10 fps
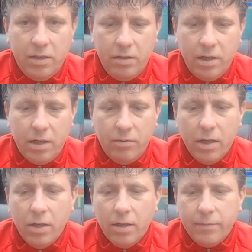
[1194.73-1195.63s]
You know,
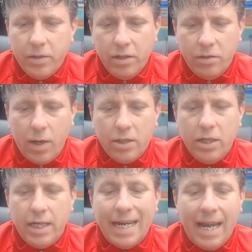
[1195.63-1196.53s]
to actually
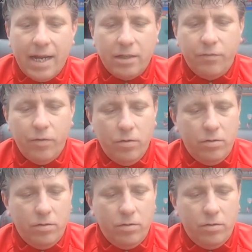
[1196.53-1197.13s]
collect for.